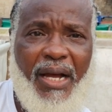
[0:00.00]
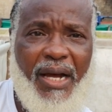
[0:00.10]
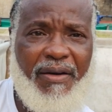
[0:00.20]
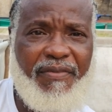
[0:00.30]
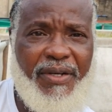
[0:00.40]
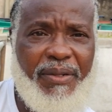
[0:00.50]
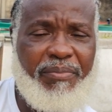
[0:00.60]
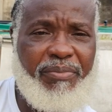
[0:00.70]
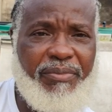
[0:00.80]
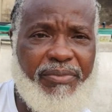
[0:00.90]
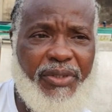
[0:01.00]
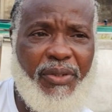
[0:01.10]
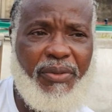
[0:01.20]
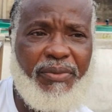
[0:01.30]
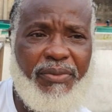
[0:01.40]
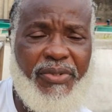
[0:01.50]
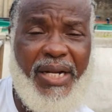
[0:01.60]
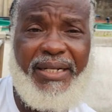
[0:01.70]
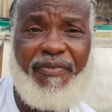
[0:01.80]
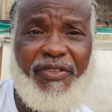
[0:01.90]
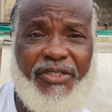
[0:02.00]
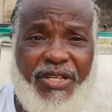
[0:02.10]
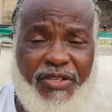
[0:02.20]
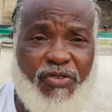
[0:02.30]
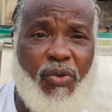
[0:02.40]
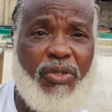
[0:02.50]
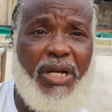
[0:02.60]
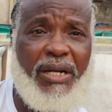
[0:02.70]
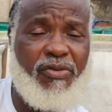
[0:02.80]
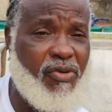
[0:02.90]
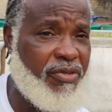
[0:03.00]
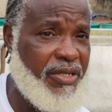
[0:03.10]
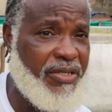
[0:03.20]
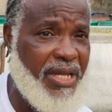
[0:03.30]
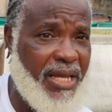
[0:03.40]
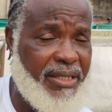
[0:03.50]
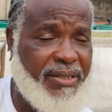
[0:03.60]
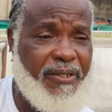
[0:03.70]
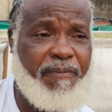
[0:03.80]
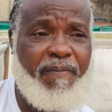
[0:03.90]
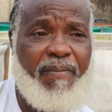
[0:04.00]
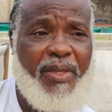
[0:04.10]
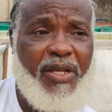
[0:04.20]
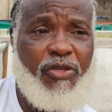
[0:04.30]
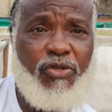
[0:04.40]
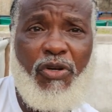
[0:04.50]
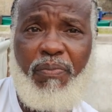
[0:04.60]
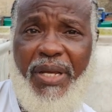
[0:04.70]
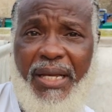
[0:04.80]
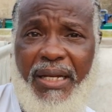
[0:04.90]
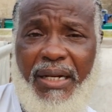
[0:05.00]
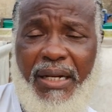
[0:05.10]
have reared their fishes and sold at roasting size. You don't make